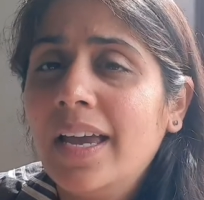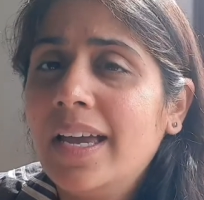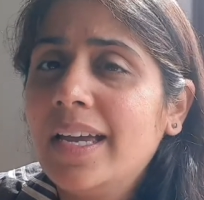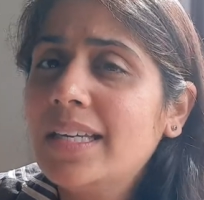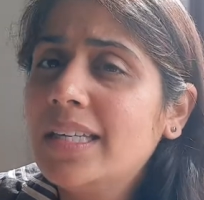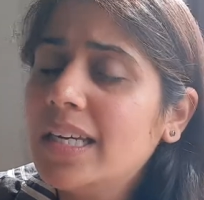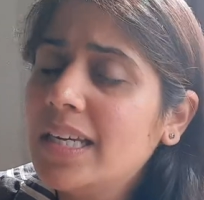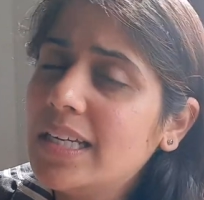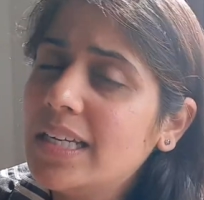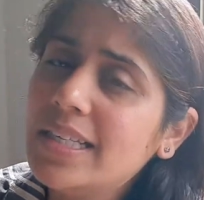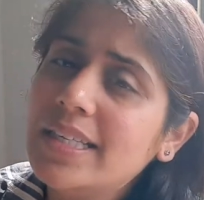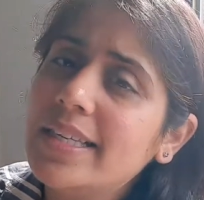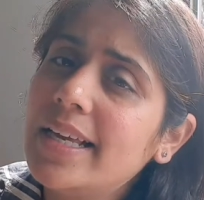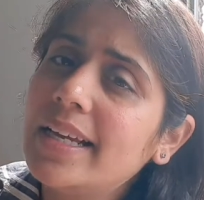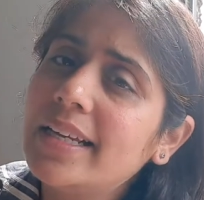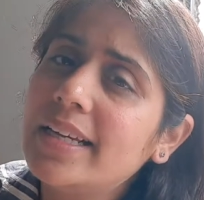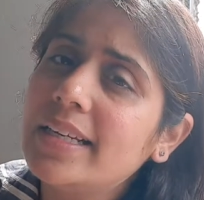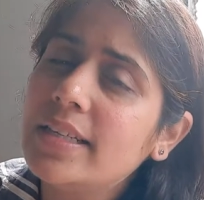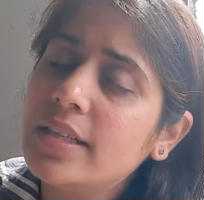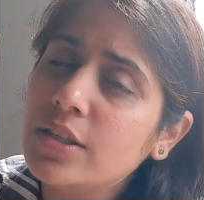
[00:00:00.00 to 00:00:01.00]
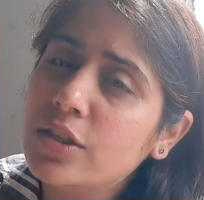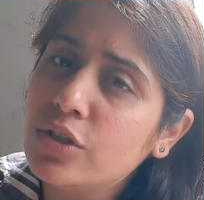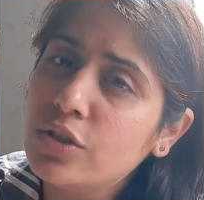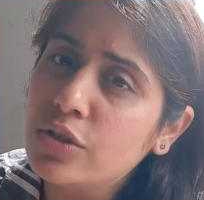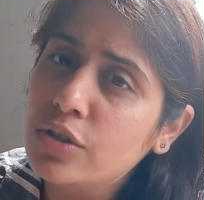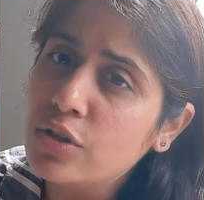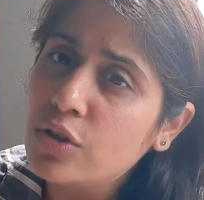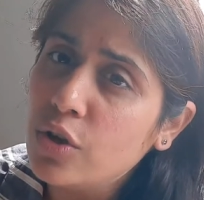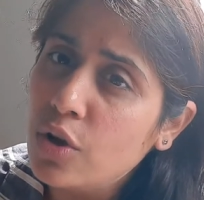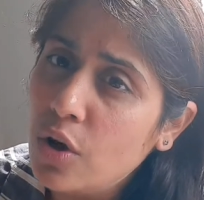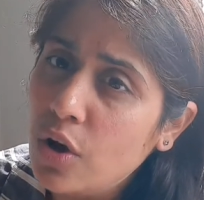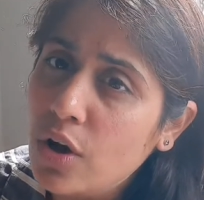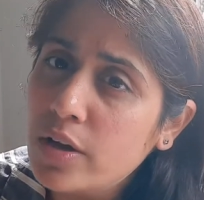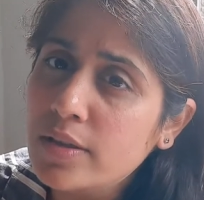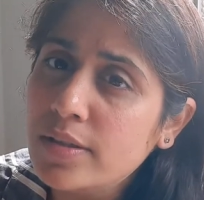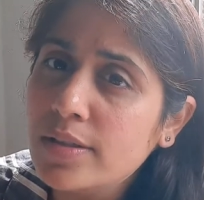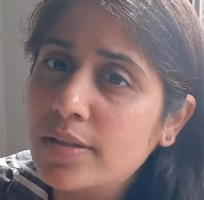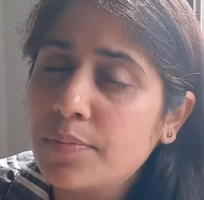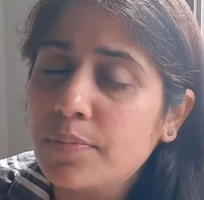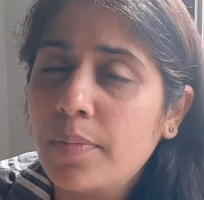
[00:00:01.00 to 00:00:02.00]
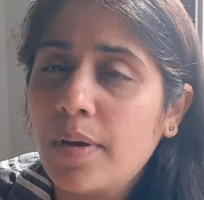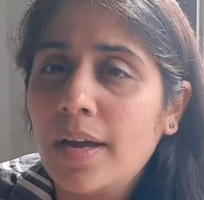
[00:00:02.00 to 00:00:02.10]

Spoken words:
It is at additional cost,